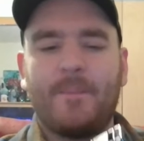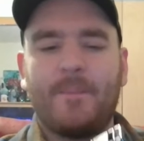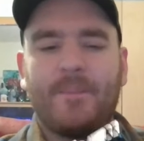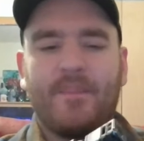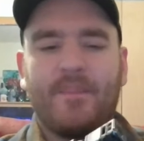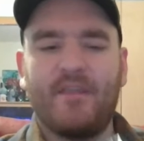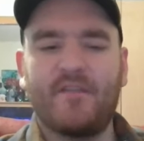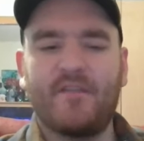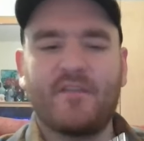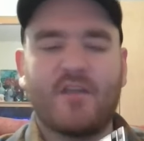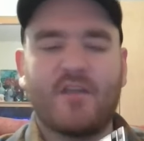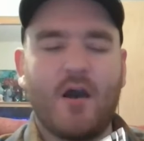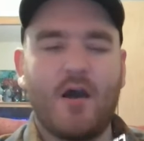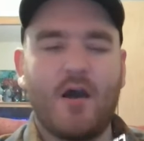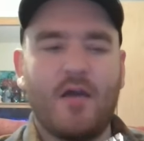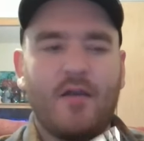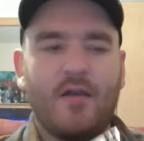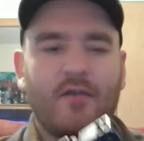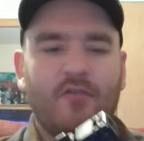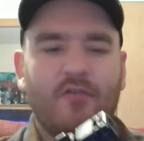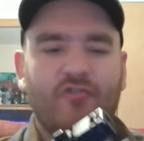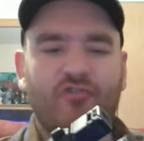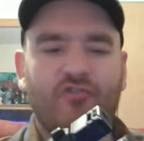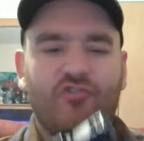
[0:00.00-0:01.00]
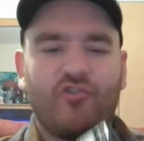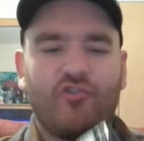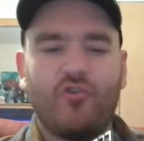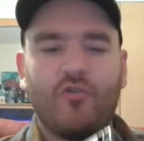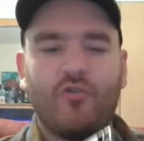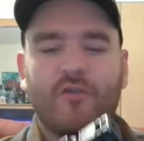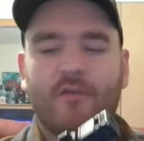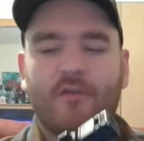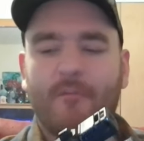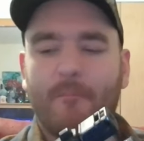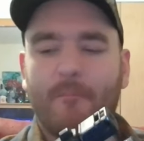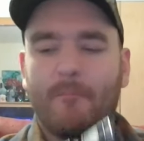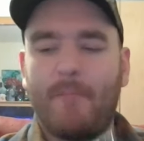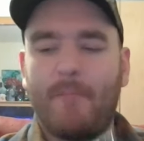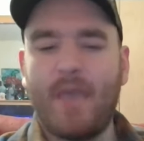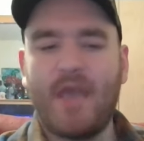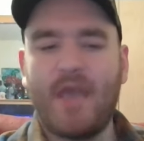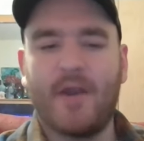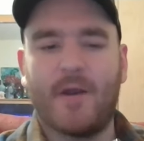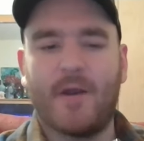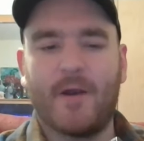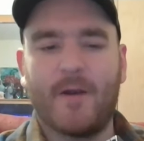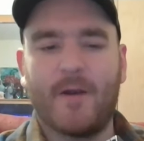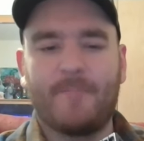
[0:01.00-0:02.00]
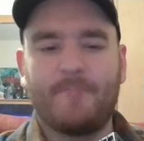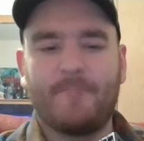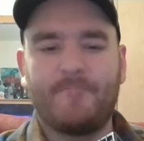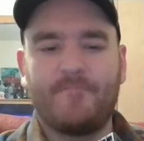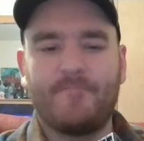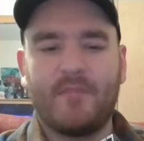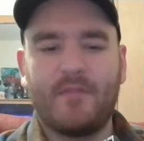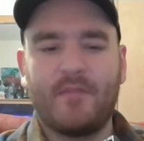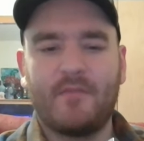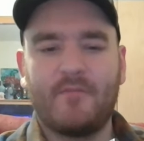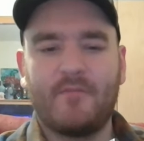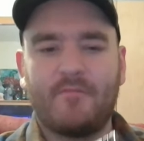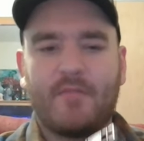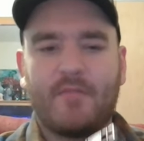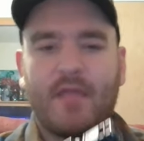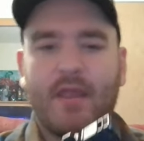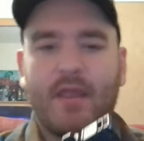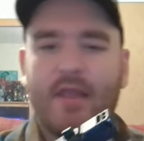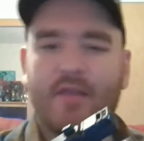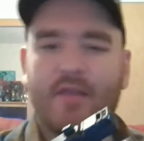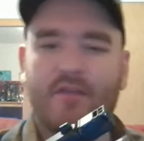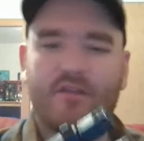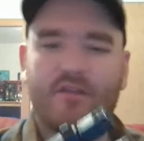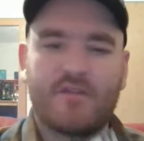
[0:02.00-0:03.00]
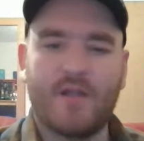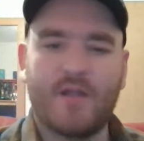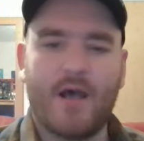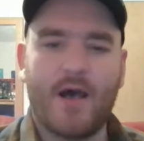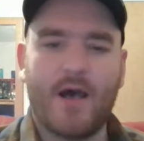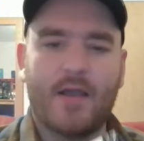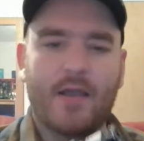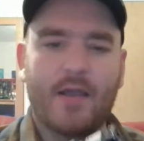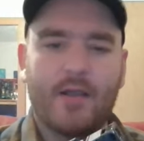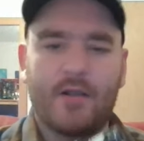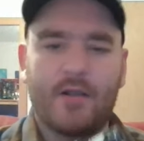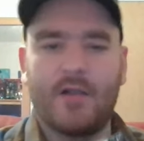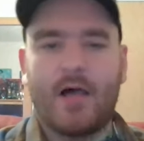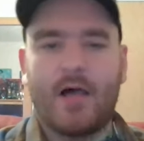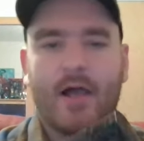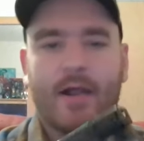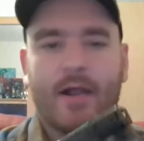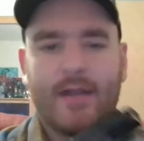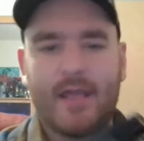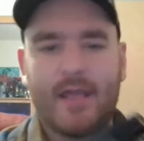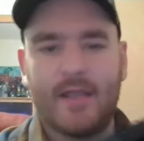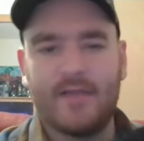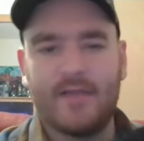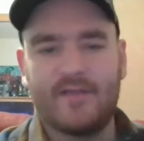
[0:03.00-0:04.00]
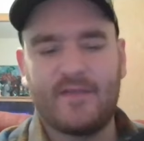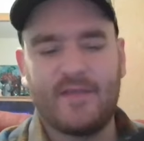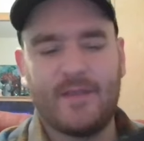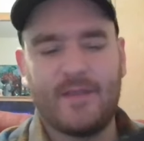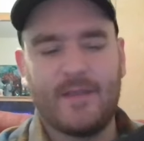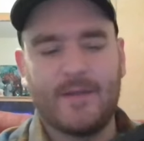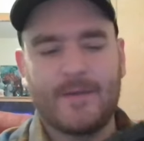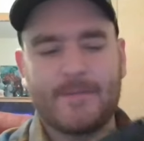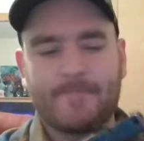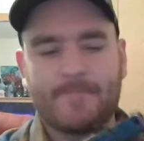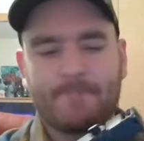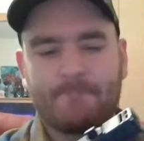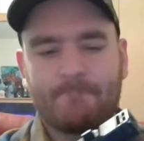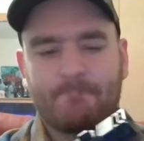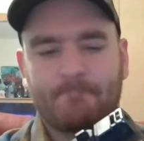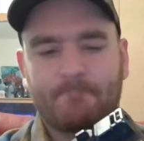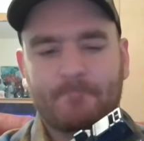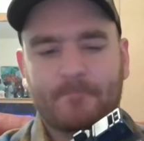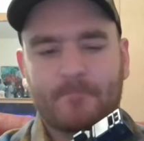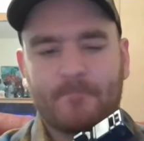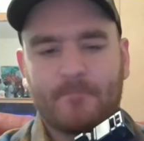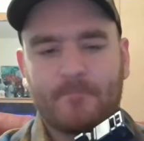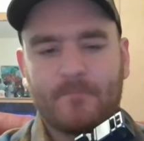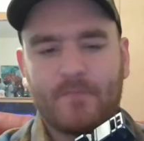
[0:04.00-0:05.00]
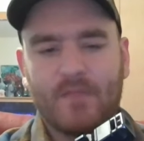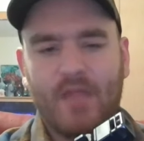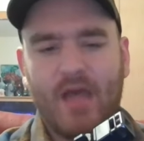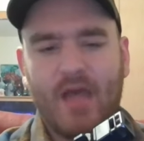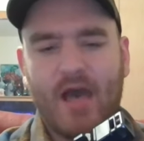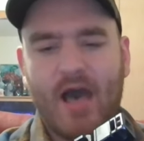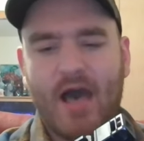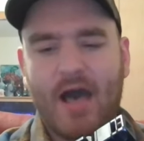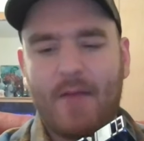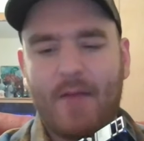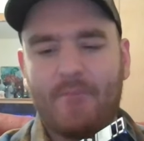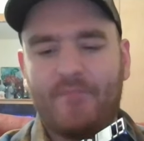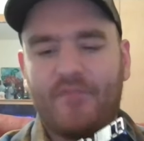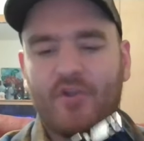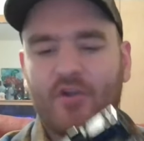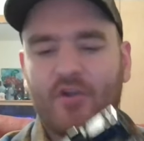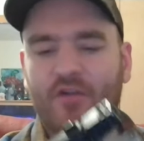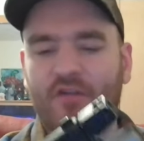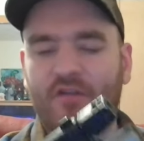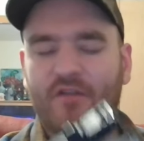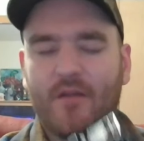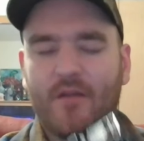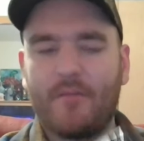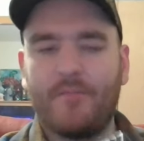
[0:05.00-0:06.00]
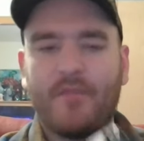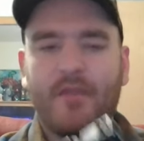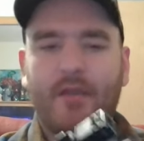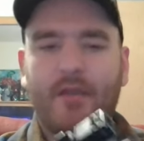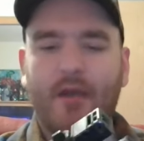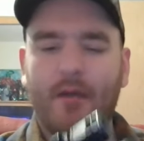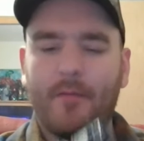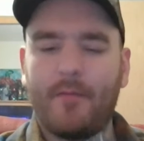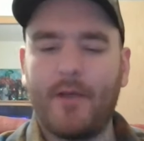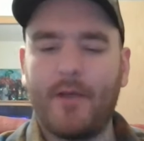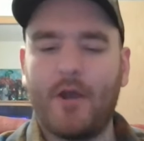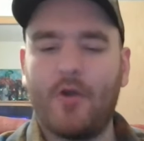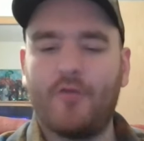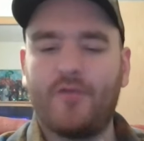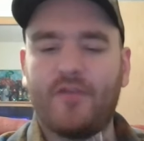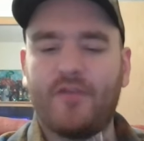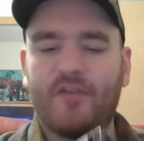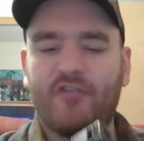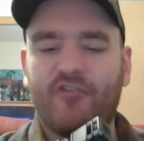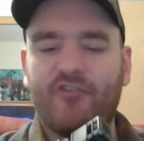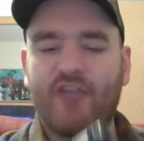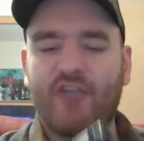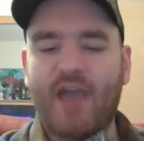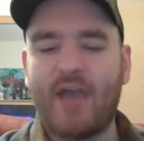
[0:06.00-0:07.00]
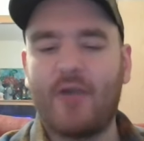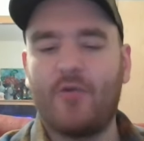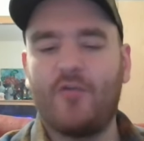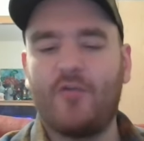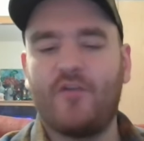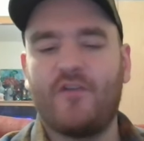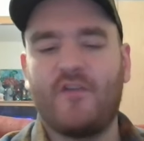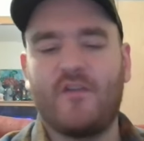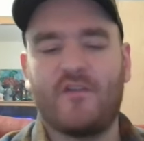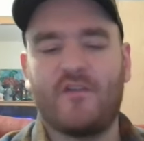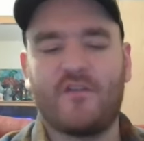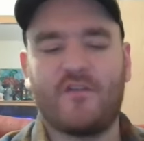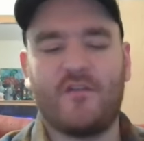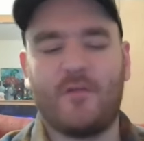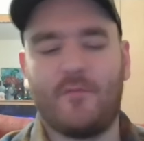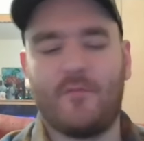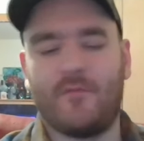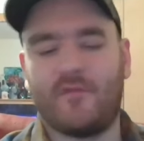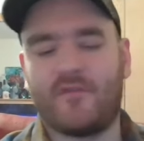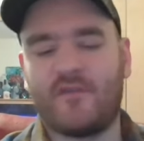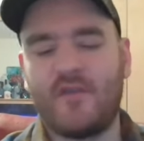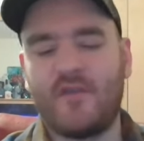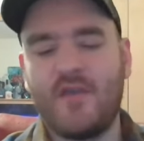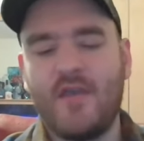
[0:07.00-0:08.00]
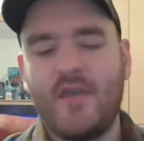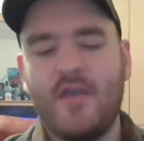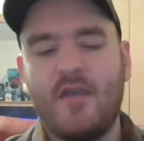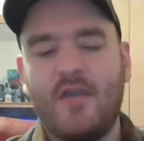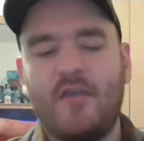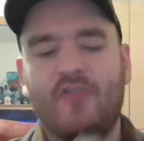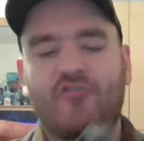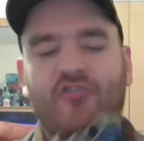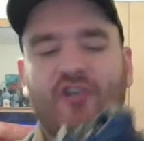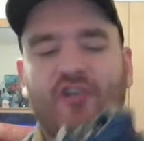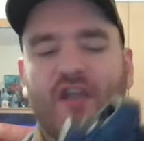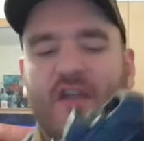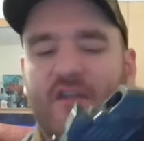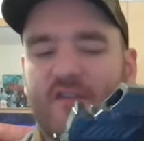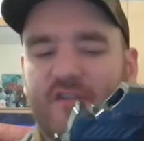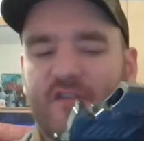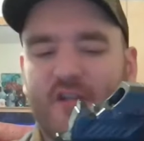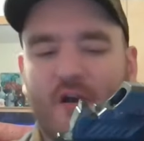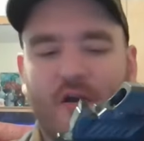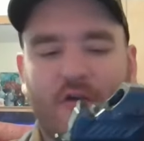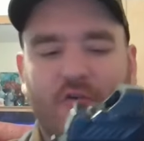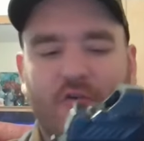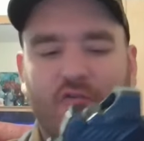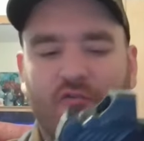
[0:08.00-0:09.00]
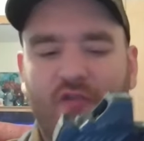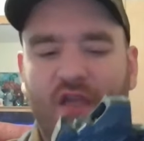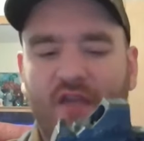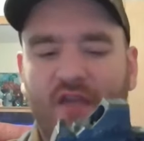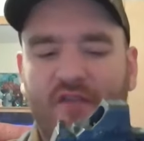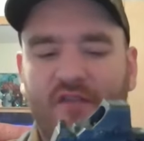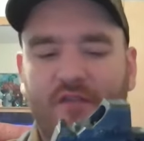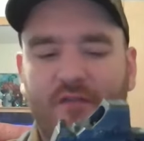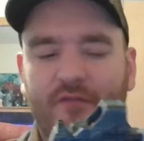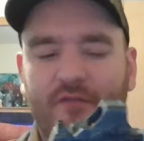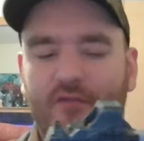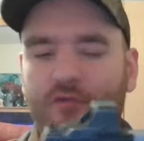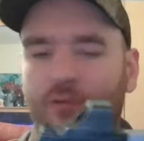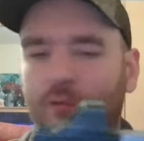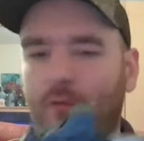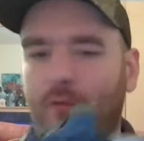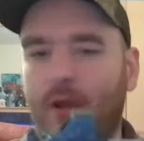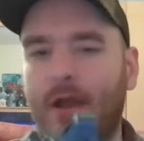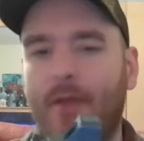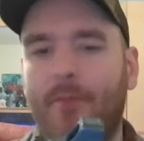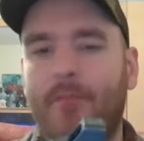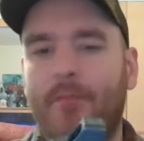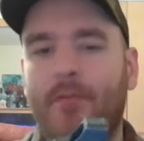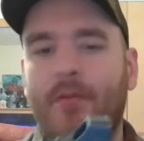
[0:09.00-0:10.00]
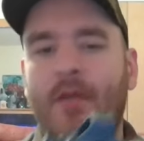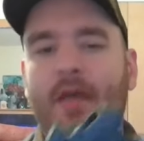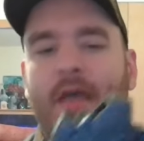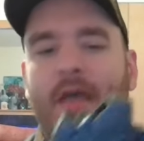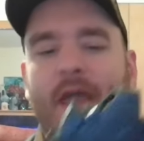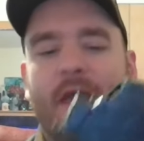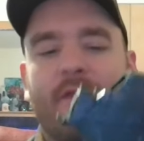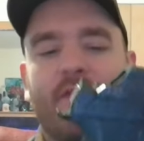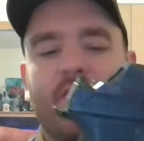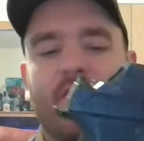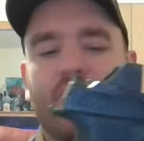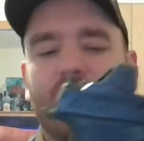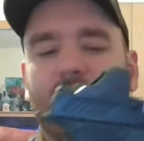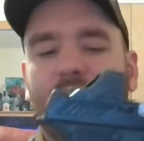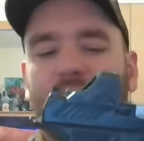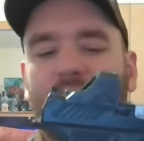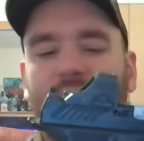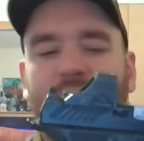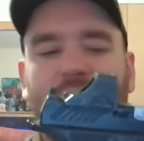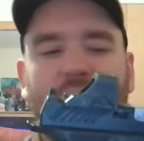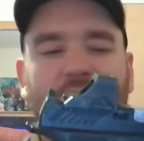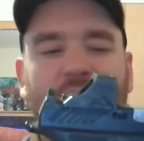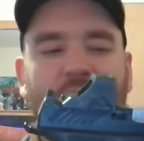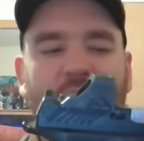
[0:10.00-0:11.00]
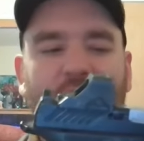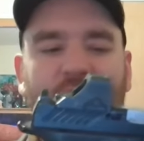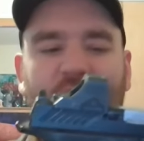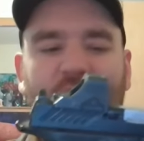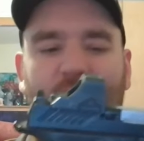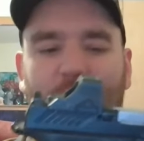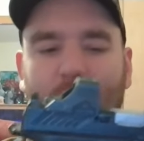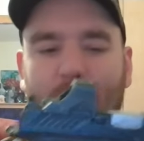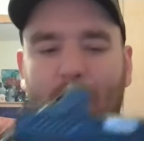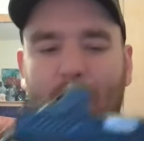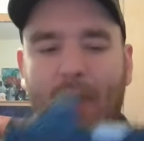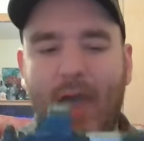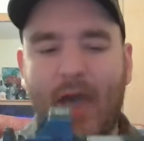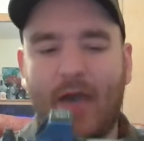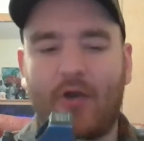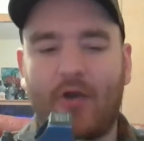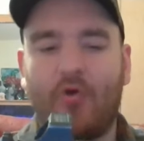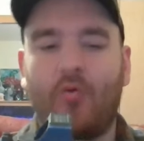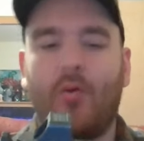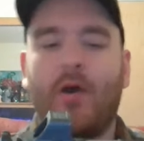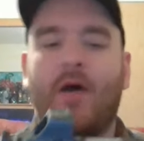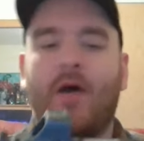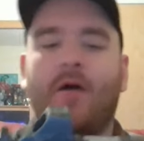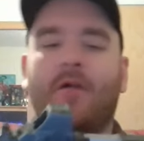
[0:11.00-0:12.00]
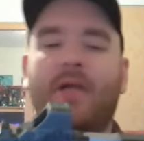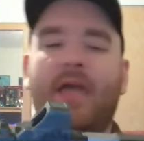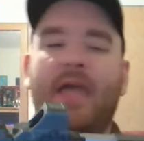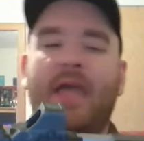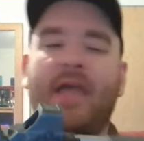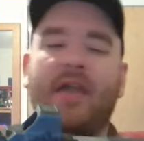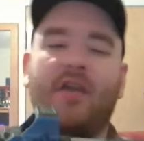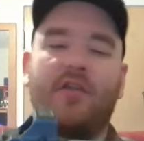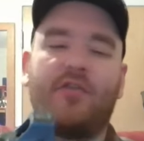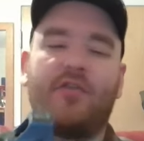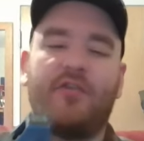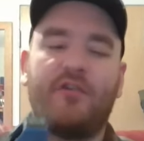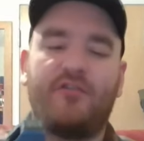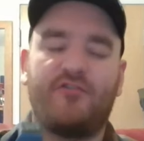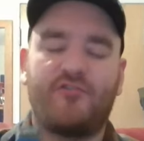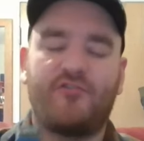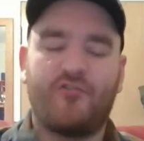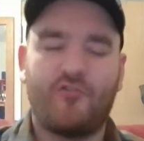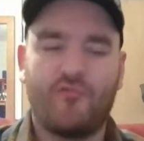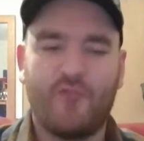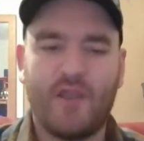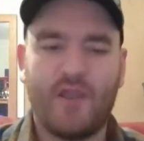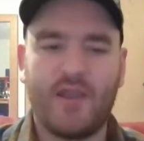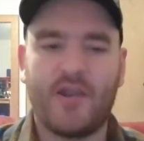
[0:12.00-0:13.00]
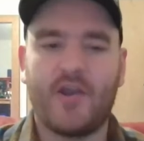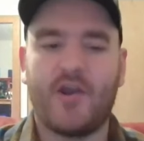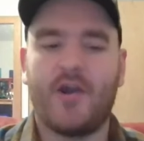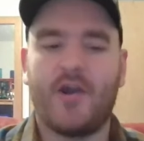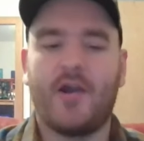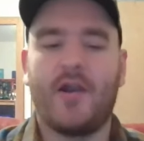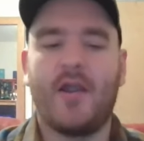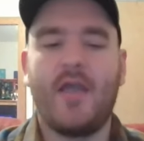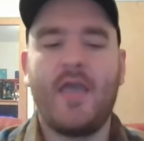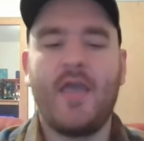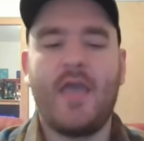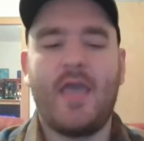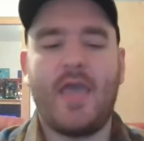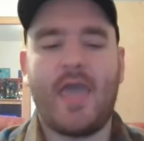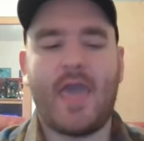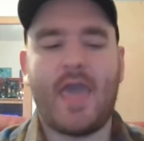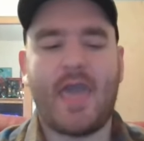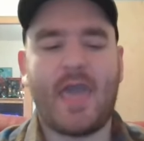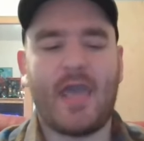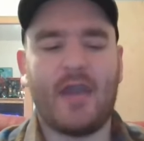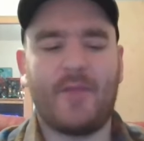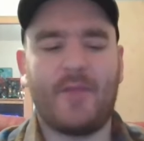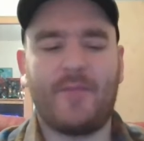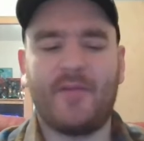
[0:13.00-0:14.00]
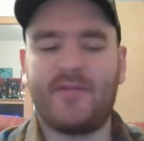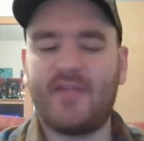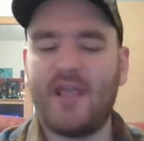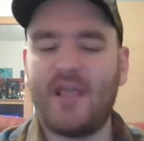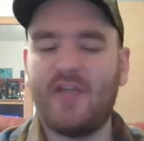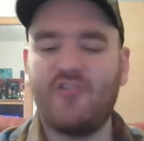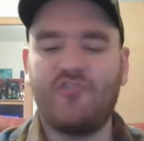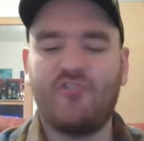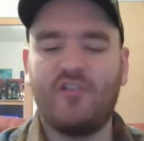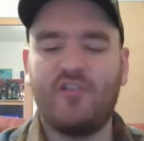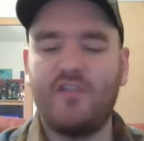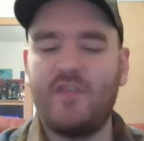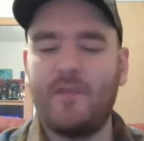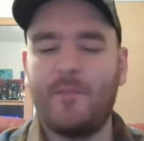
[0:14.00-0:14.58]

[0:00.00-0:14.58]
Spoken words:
this gun shoots better than a stock Glock 19. There is something about the Shadow Systems' just aggressive grip and the really nice magwell and the trigger and potentially